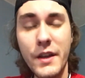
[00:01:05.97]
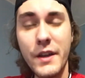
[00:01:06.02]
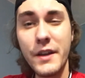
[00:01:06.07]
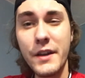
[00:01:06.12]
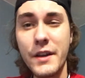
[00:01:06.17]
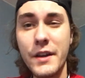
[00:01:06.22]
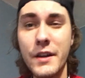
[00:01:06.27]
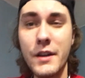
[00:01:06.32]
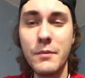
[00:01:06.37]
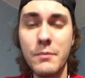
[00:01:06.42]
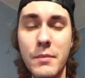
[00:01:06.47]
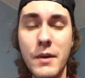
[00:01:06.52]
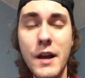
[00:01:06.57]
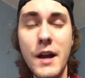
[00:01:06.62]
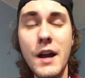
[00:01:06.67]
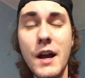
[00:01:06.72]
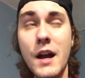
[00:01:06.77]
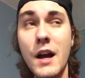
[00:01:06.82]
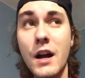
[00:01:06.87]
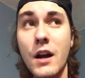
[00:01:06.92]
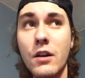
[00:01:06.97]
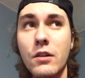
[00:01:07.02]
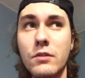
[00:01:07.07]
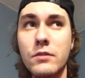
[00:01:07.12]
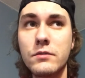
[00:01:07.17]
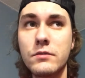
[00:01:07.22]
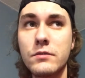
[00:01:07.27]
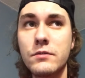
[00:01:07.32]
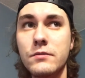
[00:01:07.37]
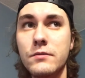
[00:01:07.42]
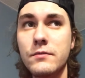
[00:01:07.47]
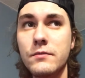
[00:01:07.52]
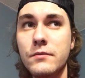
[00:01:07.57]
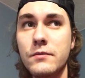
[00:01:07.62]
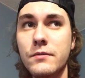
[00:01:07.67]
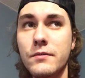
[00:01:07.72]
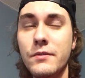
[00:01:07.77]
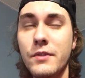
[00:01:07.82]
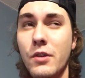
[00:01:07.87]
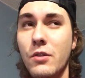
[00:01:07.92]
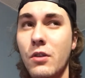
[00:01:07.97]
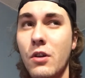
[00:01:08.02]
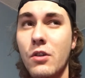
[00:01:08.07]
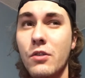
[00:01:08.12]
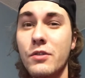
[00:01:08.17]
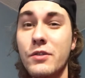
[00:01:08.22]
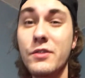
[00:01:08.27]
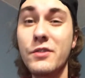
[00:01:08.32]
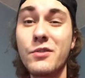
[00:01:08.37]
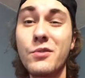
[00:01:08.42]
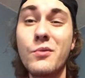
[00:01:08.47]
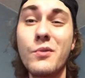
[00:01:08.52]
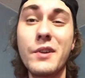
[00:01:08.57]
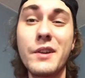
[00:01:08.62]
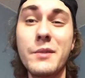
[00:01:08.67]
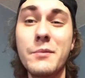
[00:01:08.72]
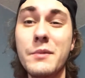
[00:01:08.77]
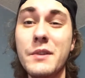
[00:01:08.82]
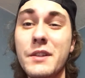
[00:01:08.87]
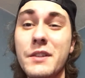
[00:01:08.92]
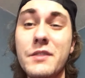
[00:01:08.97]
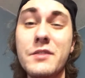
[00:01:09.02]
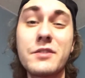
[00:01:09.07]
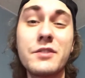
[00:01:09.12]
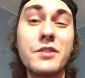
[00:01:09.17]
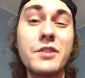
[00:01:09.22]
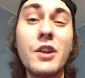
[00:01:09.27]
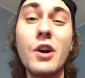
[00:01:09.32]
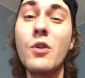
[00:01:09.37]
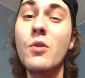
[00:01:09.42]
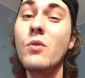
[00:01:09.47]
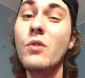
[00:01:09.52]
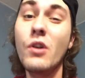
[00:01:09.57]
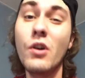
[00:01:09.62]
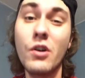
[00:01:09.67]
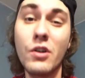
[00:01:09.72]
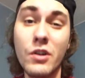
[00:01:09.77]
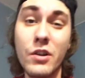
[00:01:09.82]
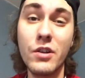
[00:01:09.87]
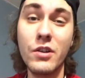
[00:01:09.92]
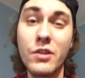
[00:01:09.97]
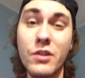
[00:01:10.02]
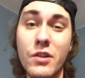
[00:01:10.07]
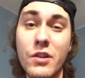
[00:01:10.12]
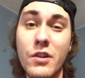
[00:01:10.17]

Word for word: in about no longer than 20 minutes. No longer.